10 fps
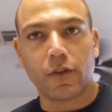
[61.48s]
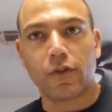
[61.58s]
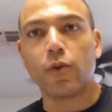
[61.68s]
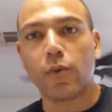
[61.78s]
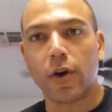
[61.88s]

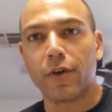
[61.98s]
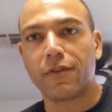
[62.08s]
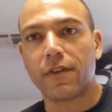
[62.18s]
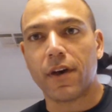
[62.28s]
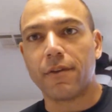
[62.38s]
2
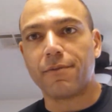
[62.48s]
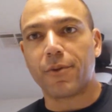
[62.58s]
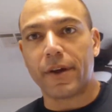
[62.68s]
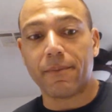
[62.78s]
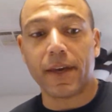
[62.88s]
rows of
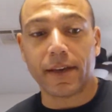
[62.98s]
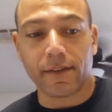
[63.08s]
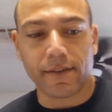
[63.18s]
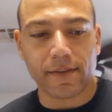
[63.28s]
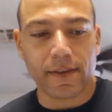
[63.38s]
green
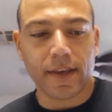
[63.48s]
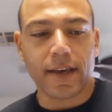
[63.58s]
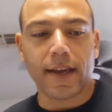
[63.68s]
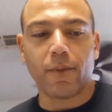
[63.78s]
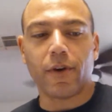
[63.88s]
beans,
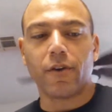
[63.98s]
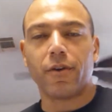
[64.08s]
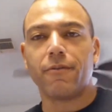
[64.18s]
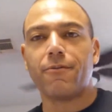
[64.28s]
and we're going